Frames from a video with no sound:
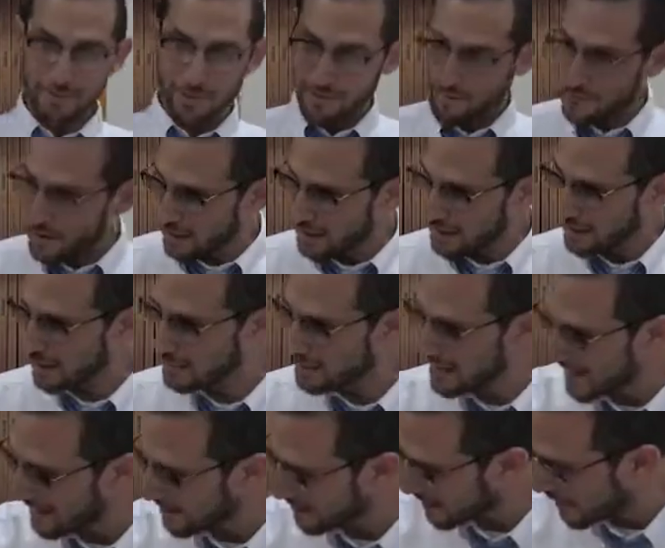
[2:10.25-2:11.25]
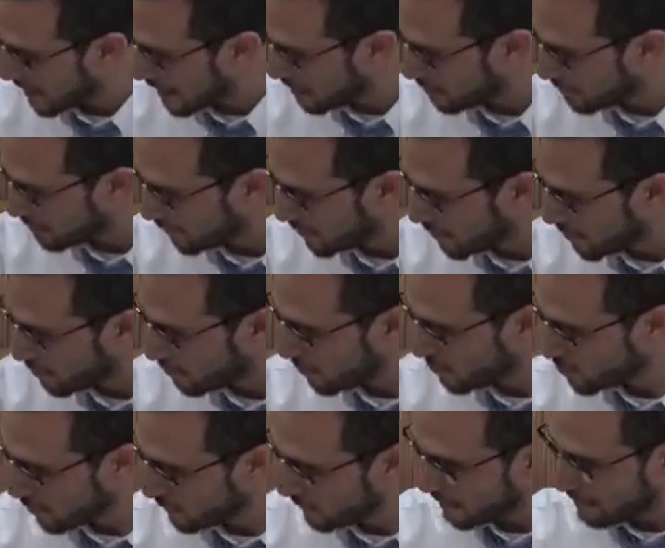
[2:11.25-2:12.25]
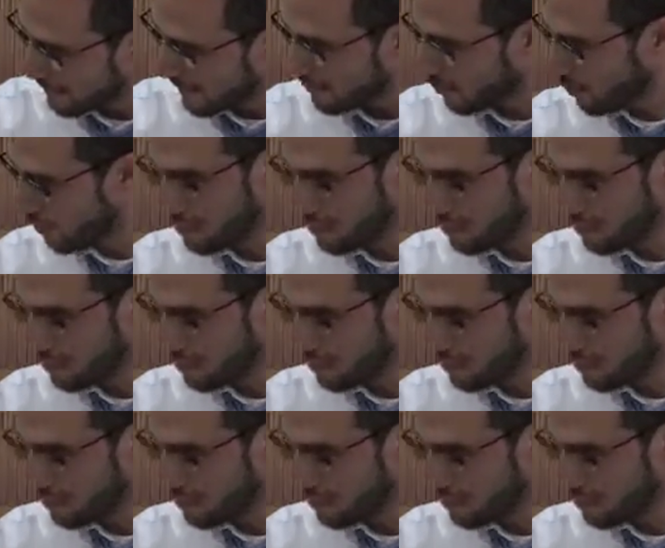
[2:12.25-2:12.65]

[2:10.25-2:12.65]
when he finally comes out of the cave, which hopefully maybe we'll